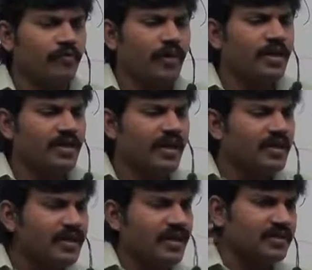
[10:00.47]
while
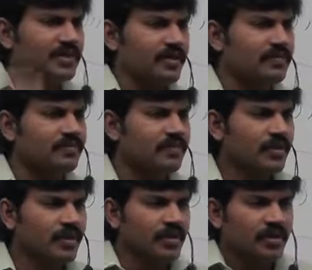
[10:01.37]
writing the exam,
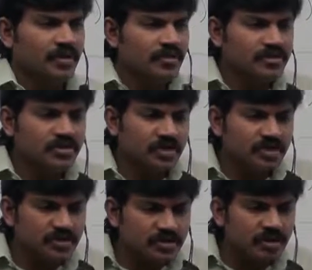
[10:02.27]

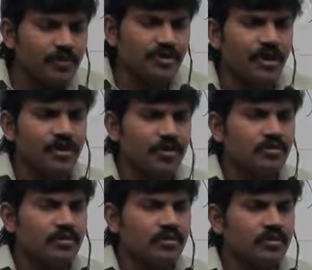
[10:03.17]
just beside
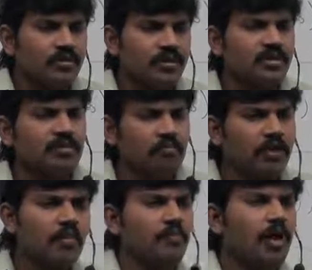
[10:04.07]
you, there's a
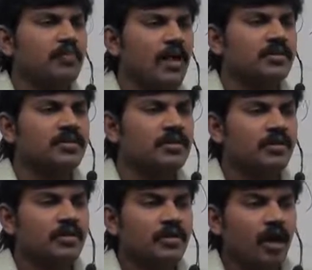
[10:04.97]
big bomb blast.
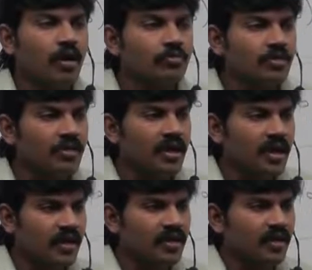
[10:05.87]
How you can
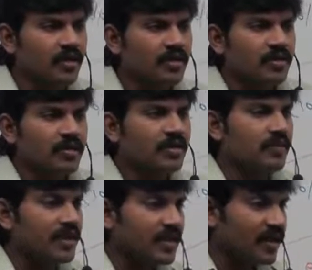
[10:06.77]
handle? If
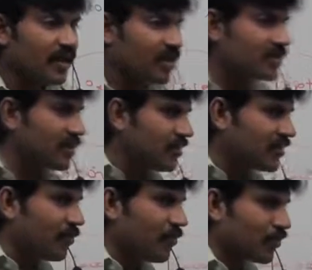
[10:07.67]
the mother can ask this
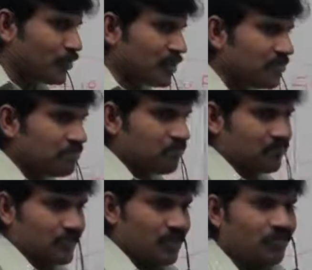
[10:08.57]
type of question?
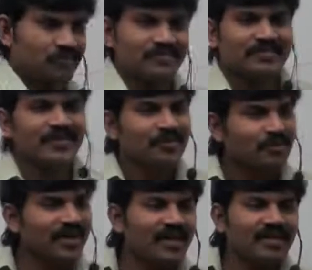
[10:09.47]
No.
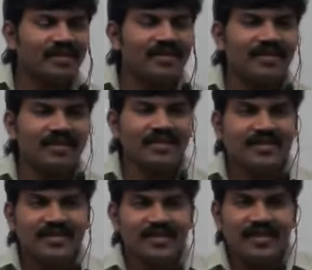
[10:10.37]
Because
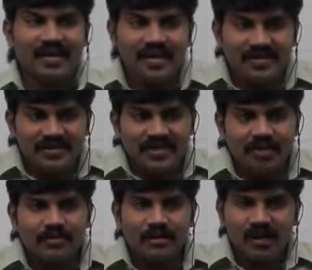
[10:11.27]
in the
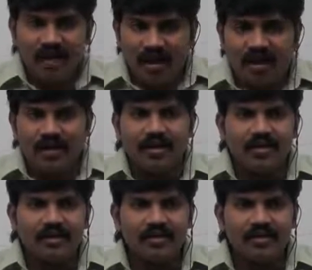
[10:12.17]
exam hall,